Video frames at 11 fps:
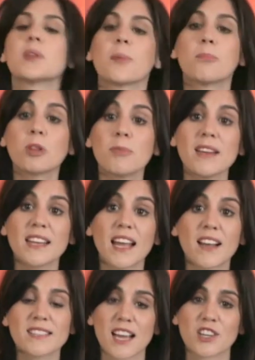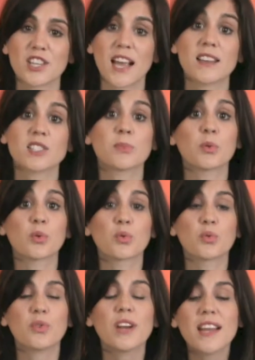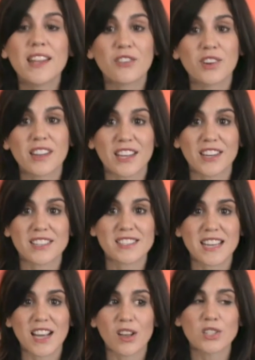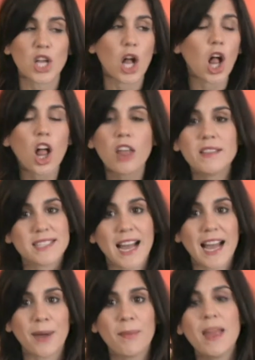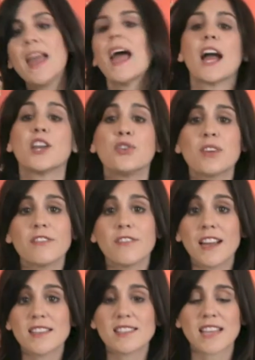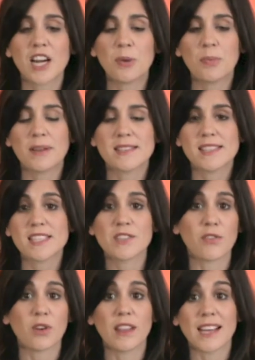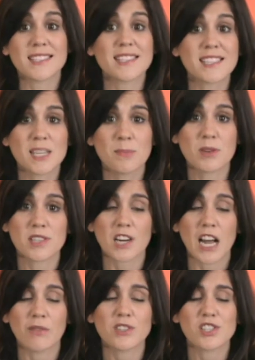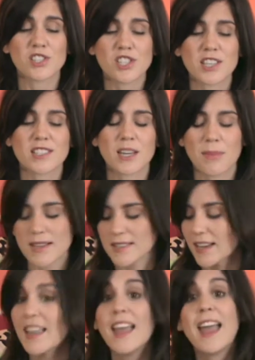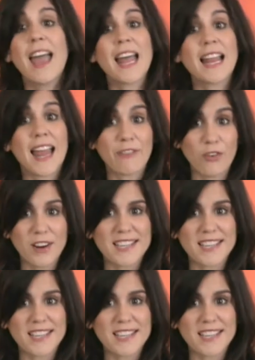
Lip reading: Bloomingdale's actually has some really, really good sales all the time, and you can find designer pieces for like 60% off, which is just amazing. For